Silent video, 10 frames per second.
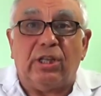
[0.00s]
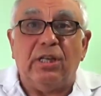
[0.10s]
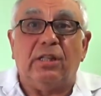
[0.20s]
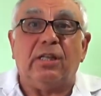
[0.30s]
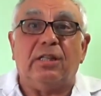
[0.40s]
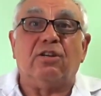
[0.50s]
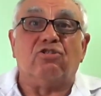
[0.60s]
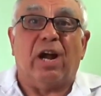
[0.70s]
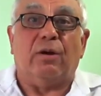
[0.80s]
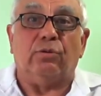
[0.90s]
into the
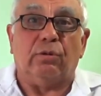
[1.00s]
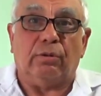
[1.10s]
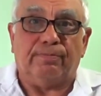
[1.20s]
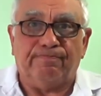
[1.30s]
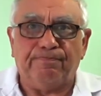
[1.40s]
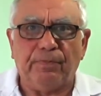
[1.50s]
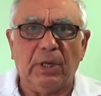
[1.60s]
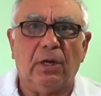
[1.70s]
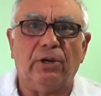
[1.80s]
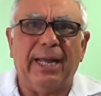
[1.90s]
ground,
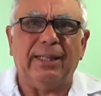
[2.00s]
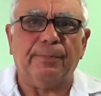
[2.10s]
right?